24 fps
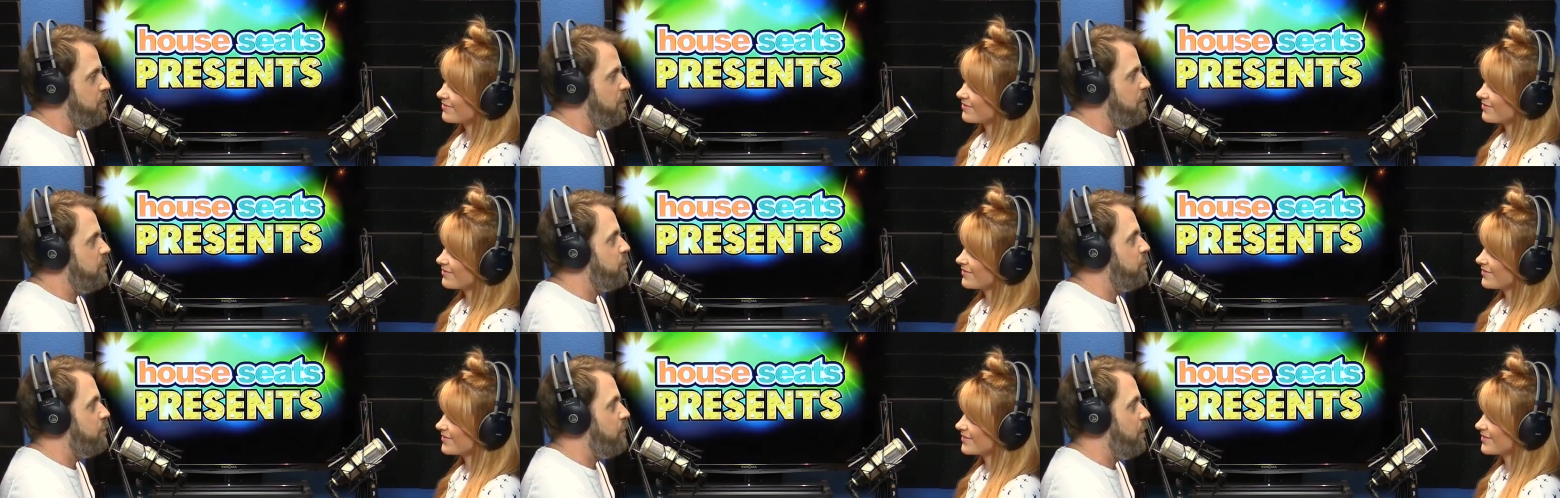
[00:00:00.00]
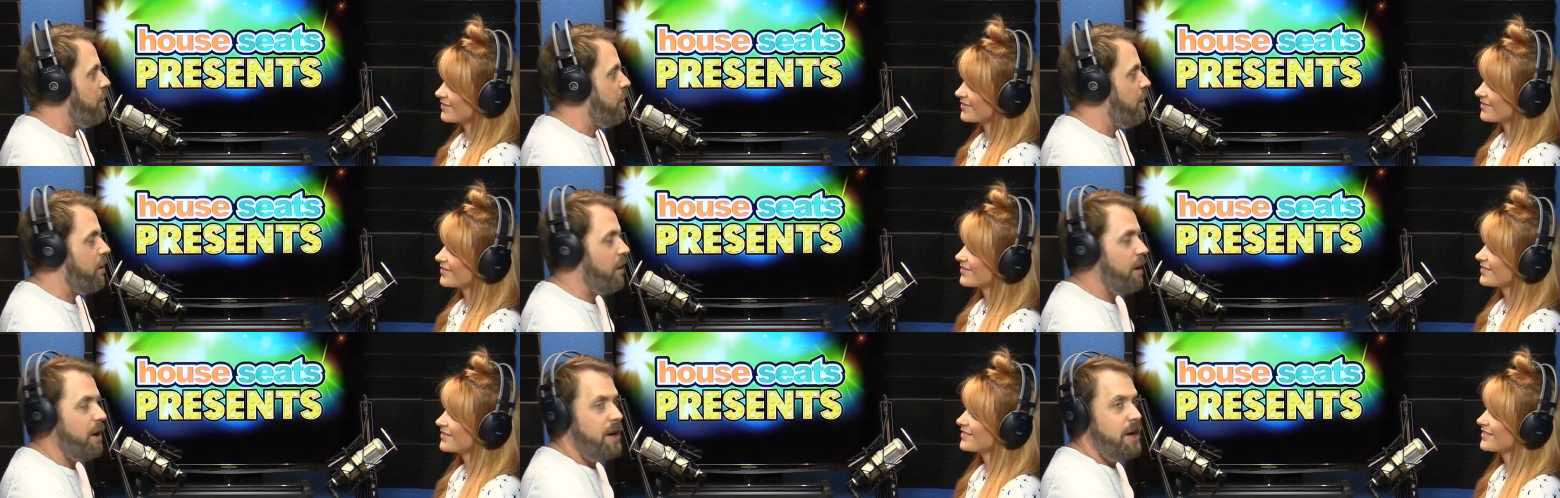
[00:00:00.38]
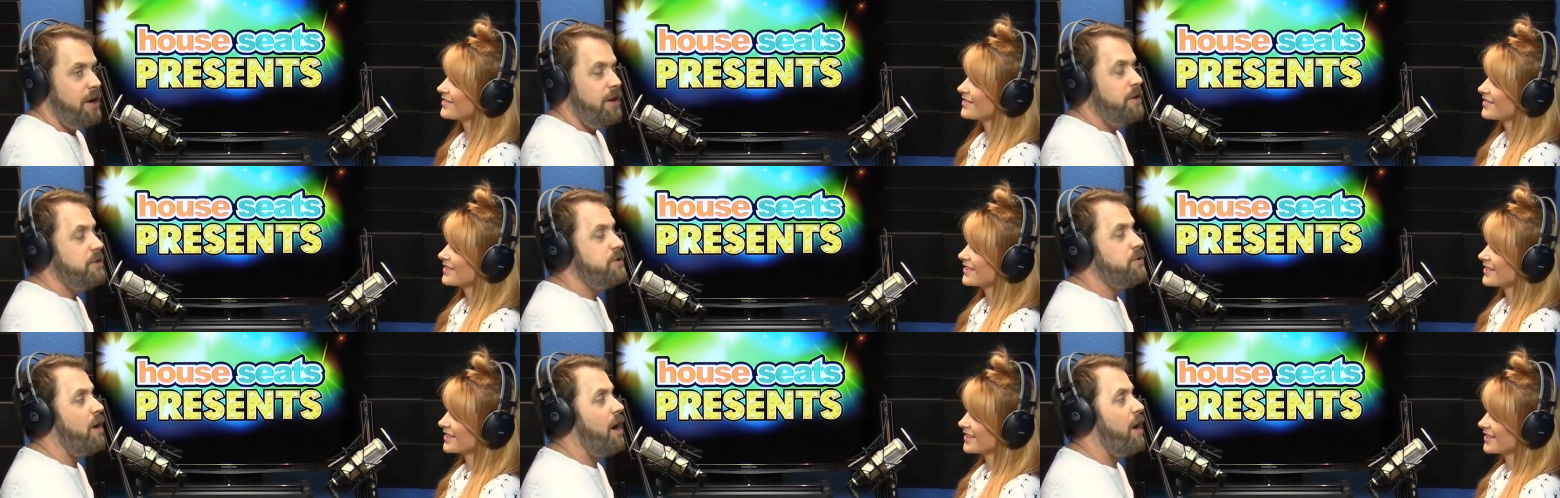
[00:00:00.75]
Speaker 1: us when we were younger.
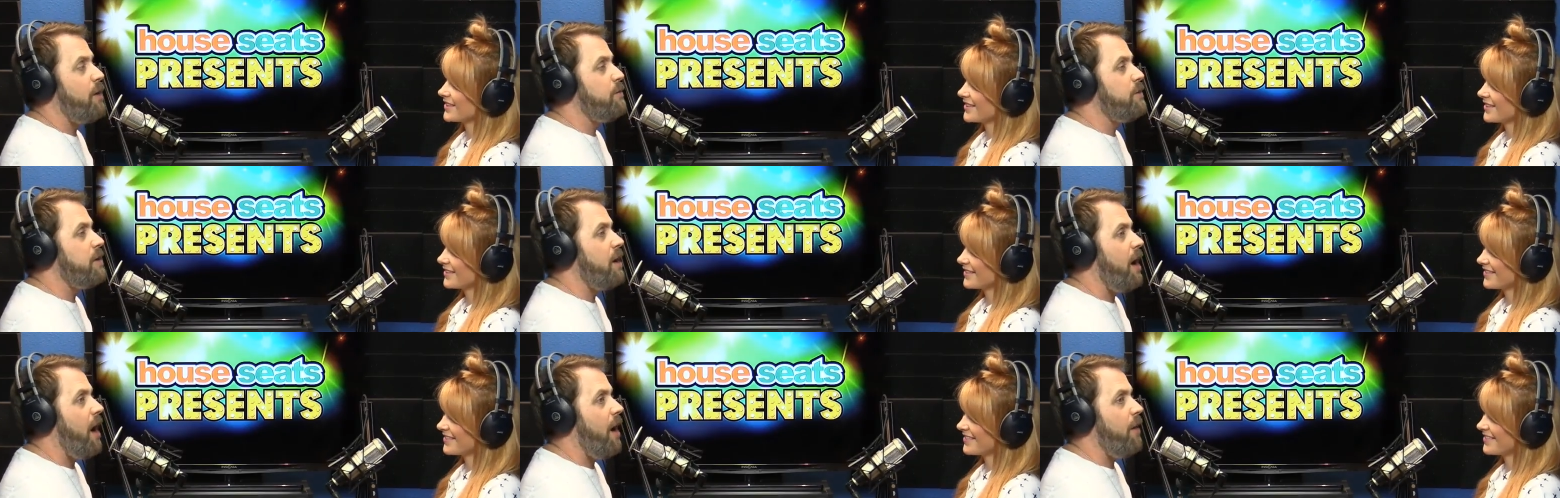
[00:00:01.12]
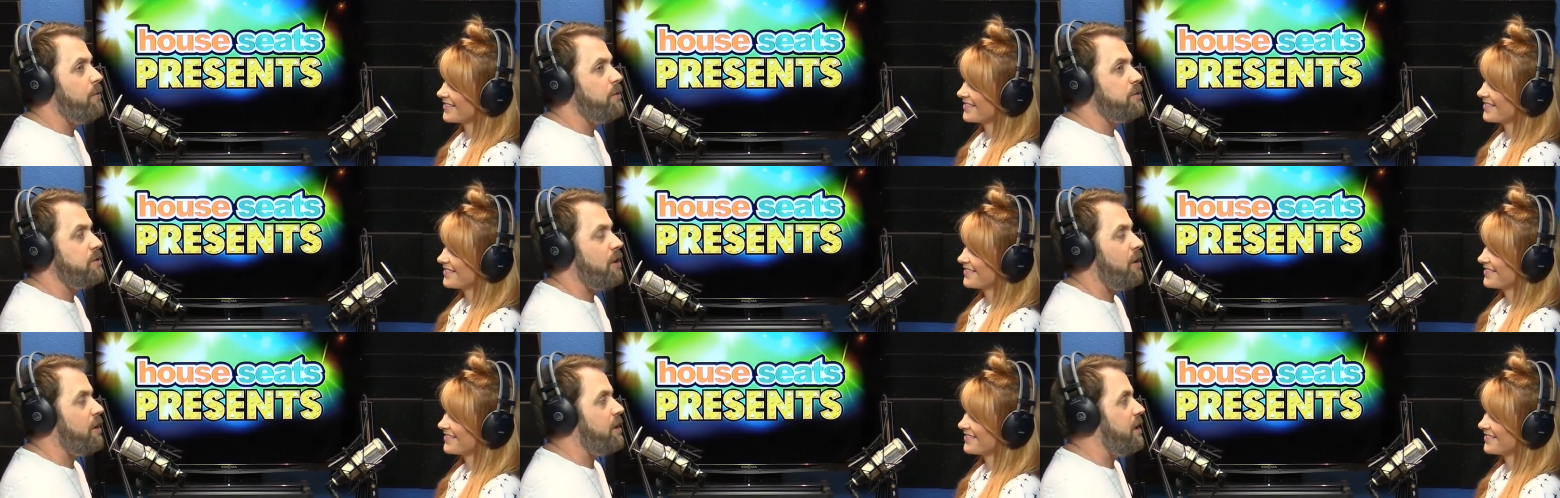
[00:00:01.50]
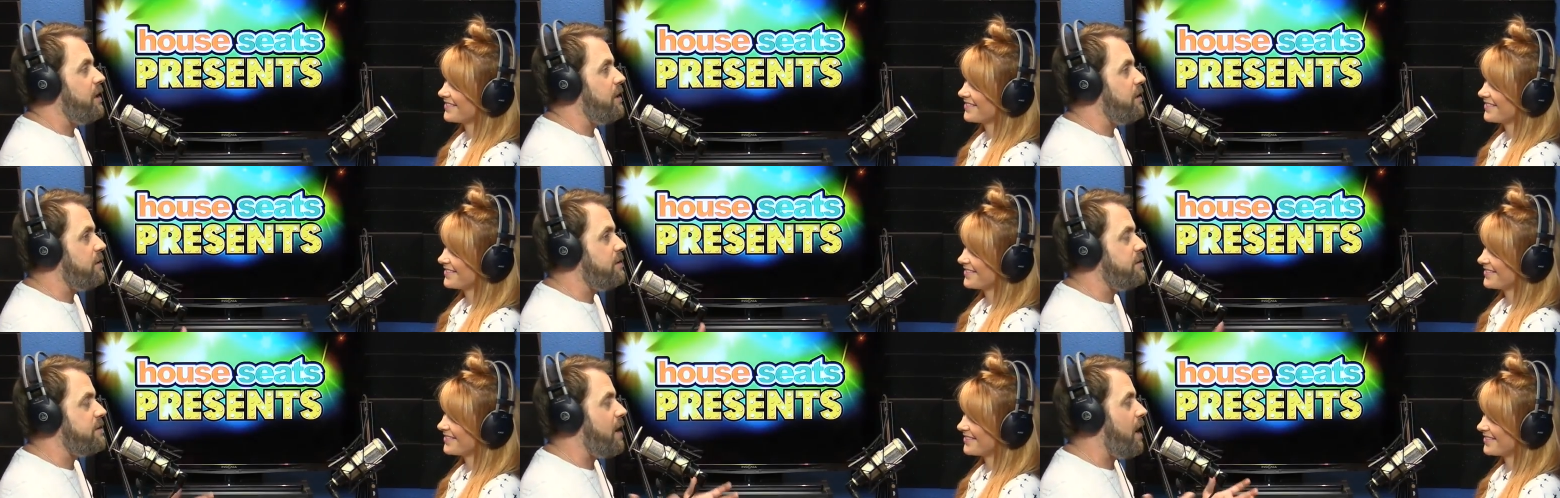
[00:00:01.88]
So I, w- I was already
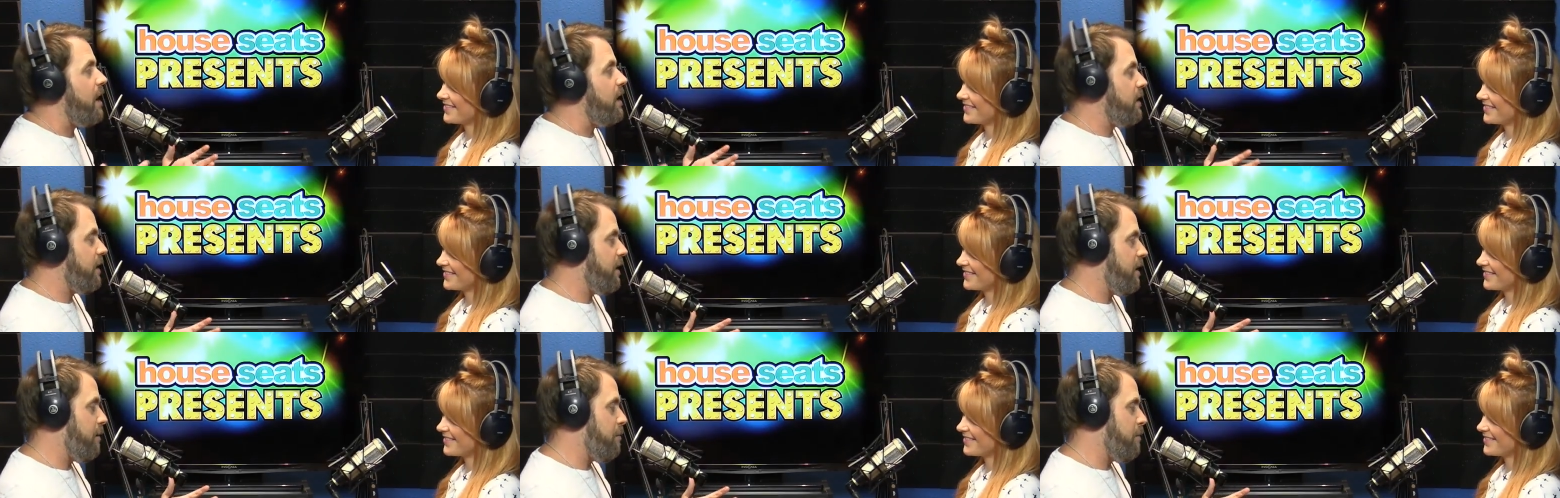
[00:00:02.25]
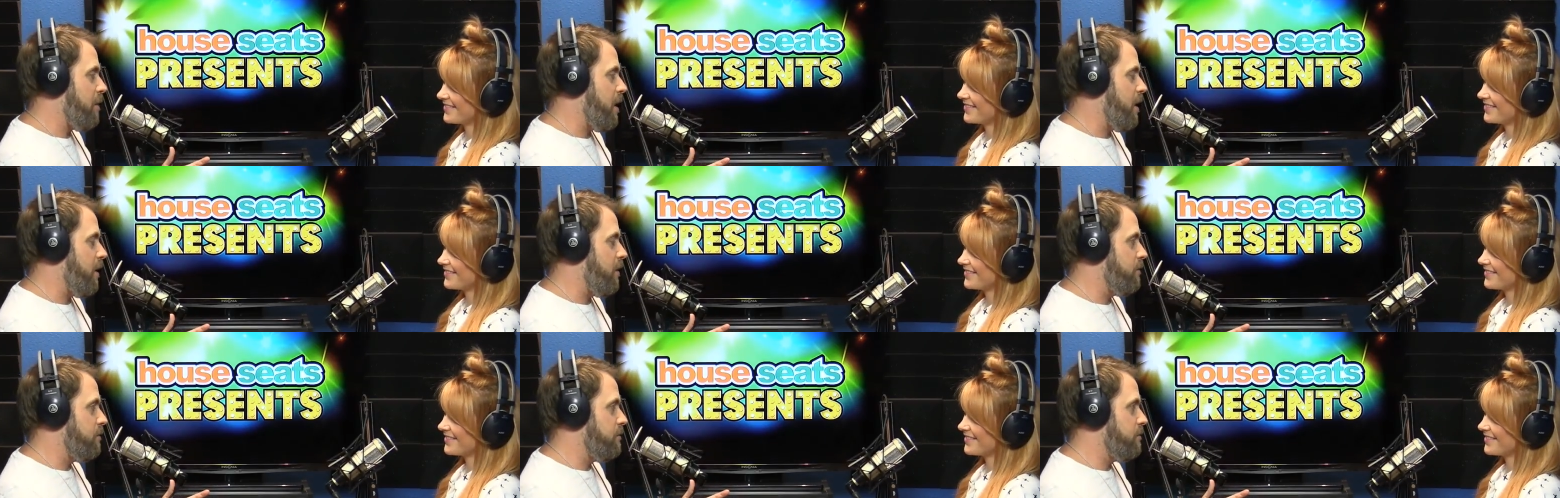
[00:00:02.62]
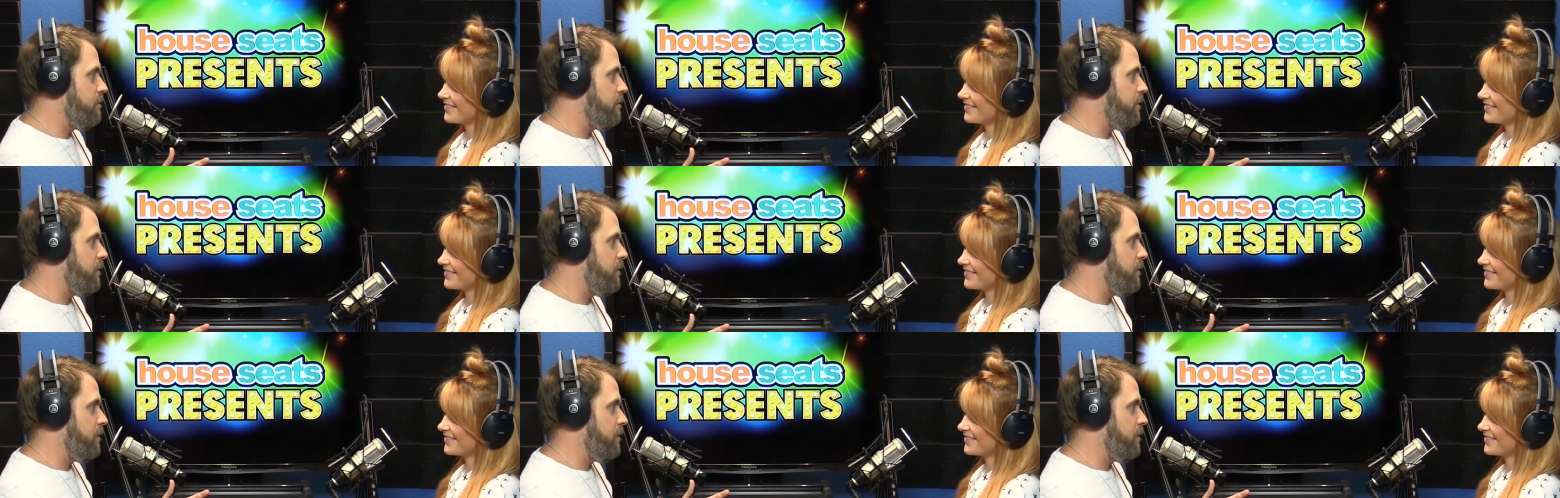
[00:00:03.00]
excited about